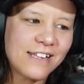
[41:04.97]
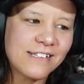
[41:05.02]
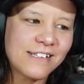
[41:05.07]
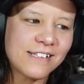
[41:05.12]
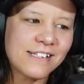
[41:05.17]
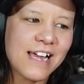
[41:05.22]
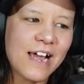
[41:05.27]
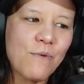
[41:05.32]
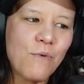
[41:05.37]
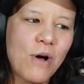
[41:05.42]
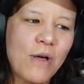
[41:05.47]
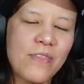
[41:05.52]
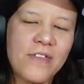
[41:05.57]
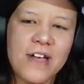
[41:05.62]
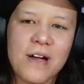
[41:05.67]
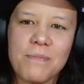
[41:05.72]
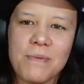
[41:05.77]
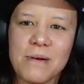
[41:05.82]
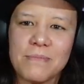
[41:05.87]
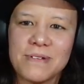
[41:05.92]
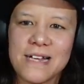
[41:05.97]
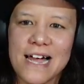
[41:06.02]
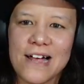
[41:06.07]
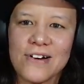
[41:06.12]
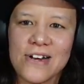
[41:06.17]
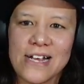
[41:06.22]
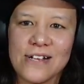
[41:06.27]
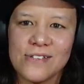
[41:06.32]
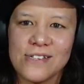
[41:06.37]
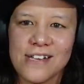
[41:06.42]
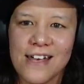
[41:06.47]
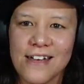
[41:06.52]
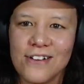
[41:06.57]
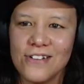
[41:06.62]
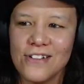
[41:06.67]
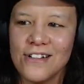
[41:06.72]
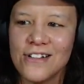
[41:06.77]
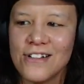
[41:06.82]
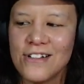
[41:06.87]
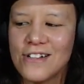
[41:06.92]
Since I won the up up down down
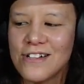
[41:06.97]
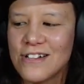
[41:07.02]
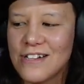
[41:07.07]
title?